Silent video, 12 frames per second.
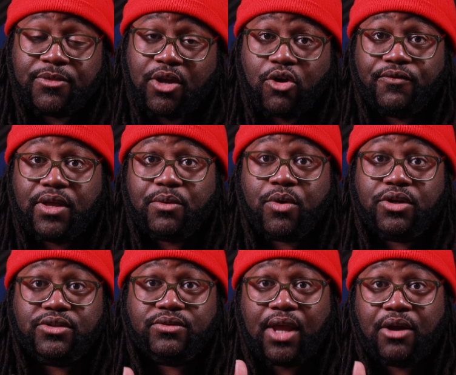hopefully it
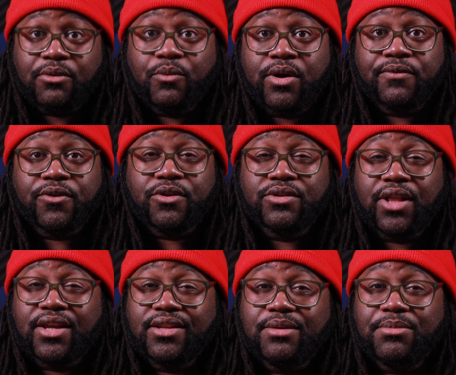works out well for you
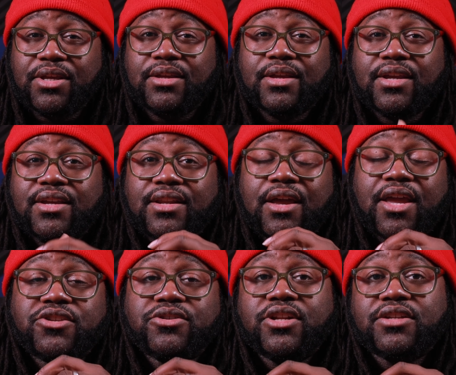like it did me, and I'll
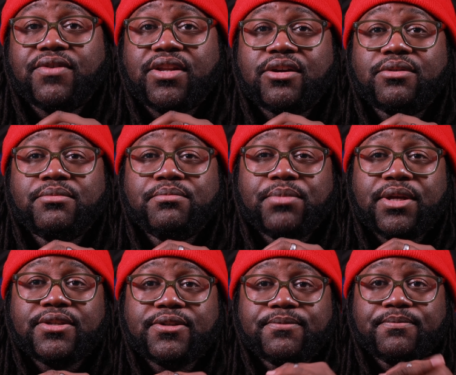catch you in the next video.
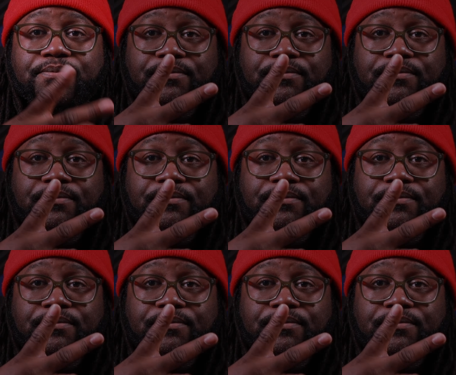Peace.